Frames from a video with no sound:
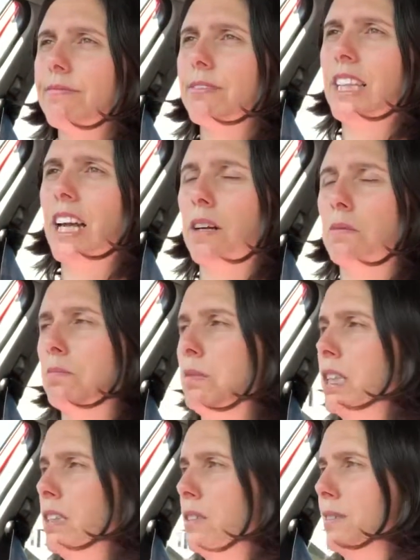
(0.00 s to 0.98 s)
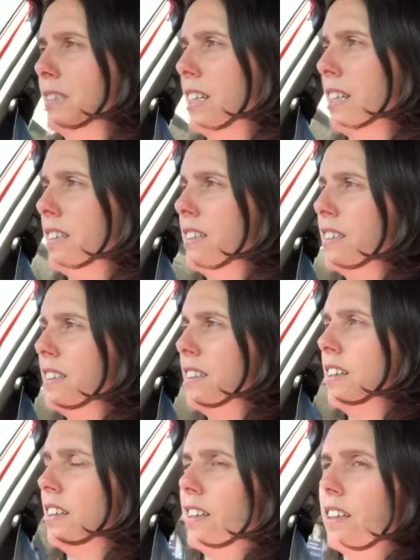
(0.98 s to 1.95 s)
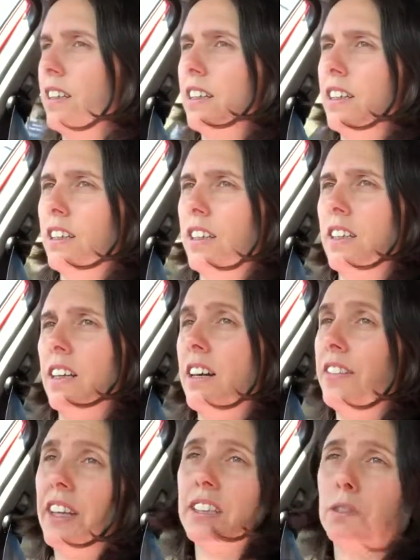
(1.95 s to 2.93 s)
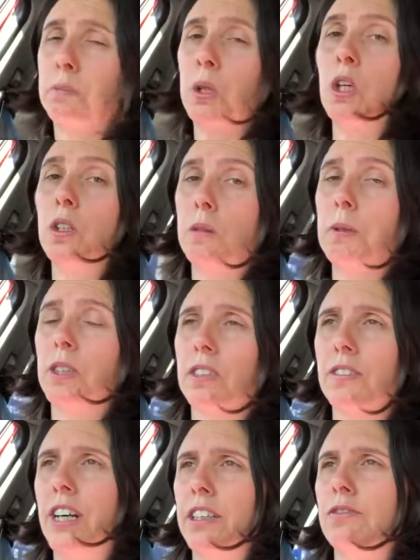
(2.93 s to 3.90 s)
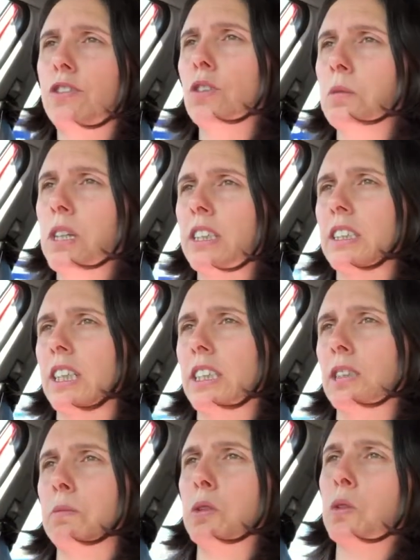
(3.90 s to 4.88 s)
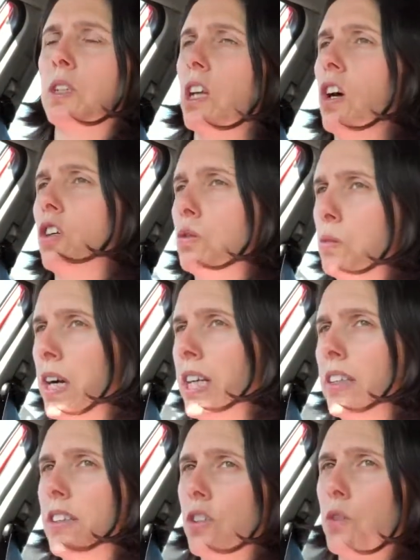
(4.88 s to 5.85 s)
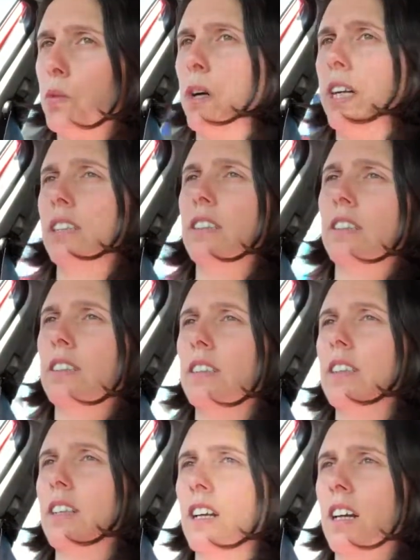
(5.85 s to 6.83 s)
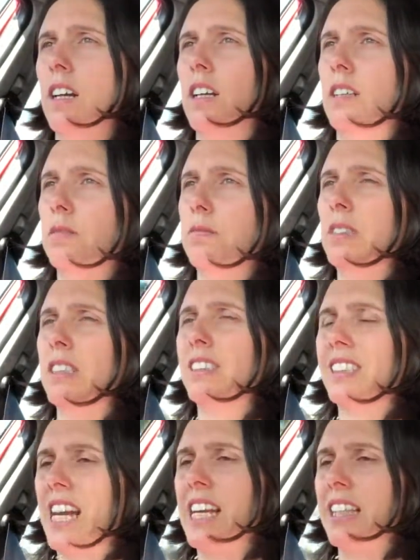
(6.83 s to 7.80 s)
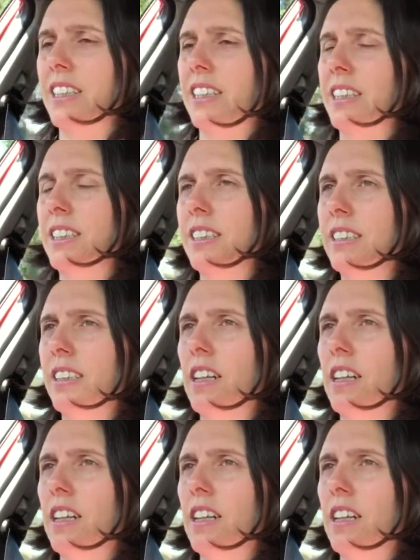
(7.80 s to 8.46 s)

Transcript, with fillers: yeah, I'm pleased with that. And that's purely because I've had four work days between last weigh and this weigh. Um, sadly,